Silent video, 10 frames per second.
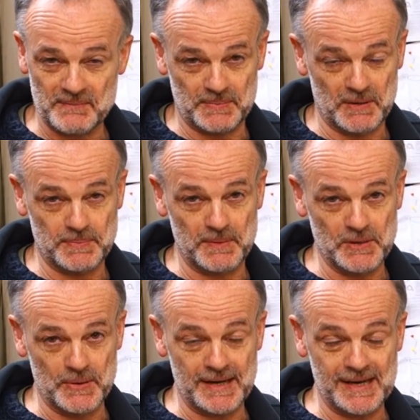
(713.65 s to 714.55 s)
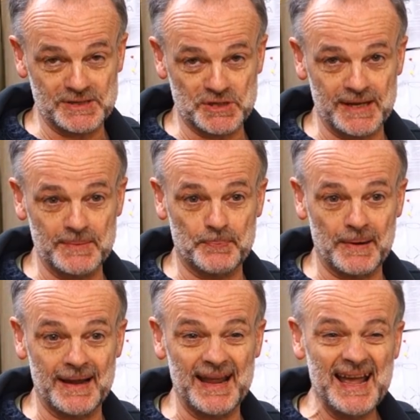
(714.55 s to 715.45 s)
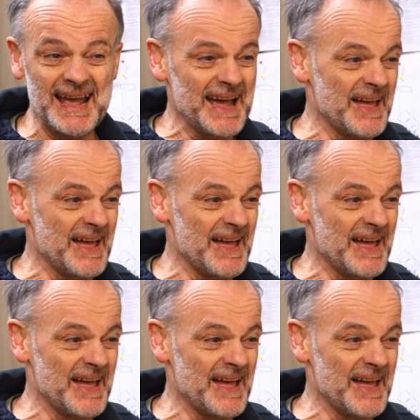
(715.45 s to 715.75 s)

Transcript: I'm supposed to be doing it cheaply,